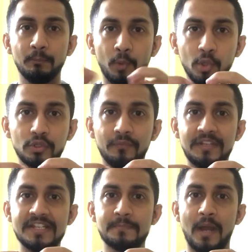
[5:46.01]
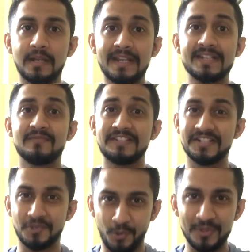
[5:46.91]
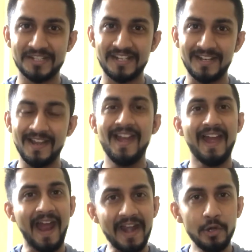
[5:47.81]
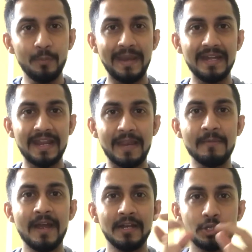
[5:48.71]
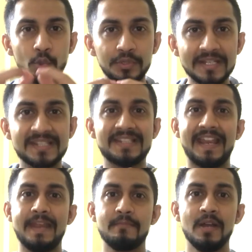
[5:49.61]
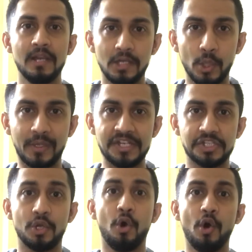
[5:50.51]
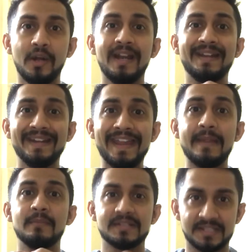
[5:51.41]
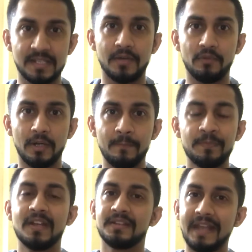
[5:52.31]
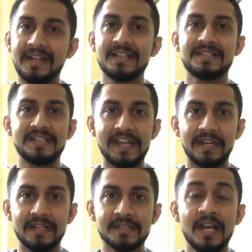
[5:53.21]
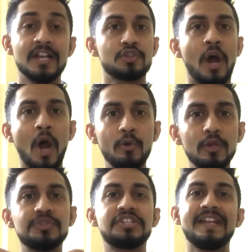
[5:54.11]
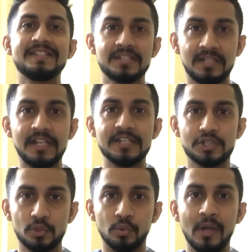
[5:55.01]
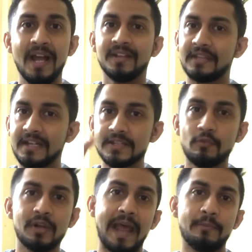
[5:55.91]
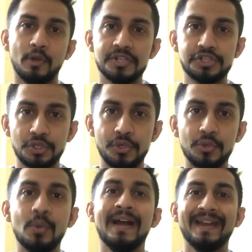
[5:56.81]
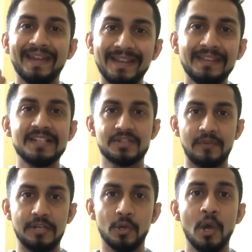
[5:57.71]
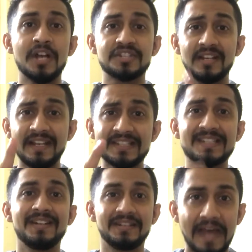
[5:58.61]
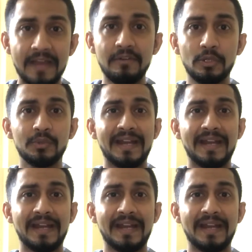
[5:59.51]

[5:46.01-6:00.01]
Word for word: both of these parties which is hosting and domain name to the same location or name server. That is DNS. So how do you change these two? That is what I'm gonna show you in this video. So let's dive into